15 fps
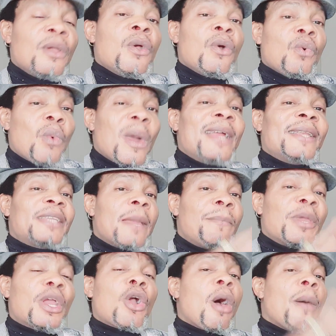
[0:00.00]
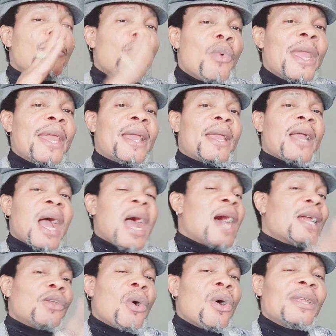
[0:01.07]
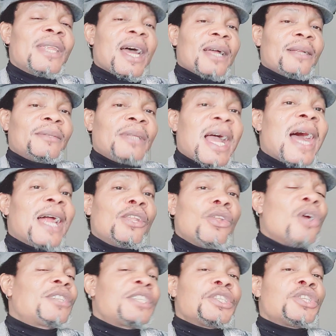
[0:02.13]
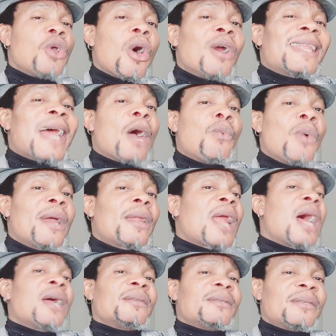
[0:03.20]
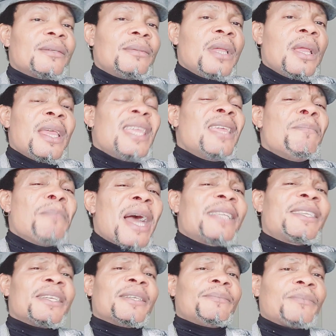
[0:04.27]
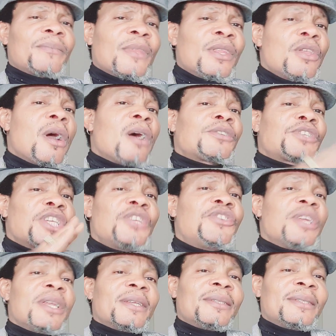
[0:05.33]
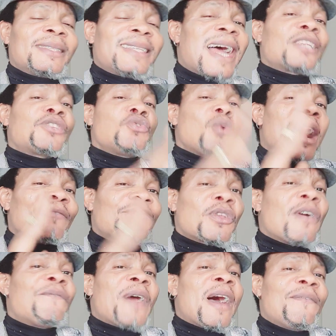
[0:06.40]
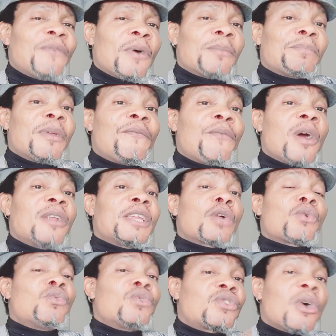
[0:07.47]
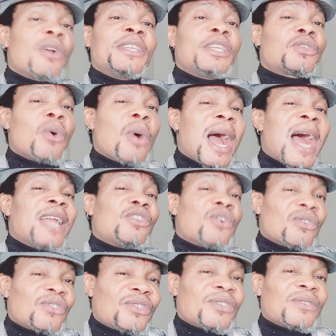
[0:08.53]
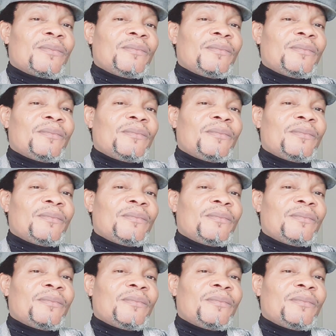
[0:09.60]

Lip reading: When they become weak and older and not the other way around, imagine your children that you have suffered for before they could turn into adults.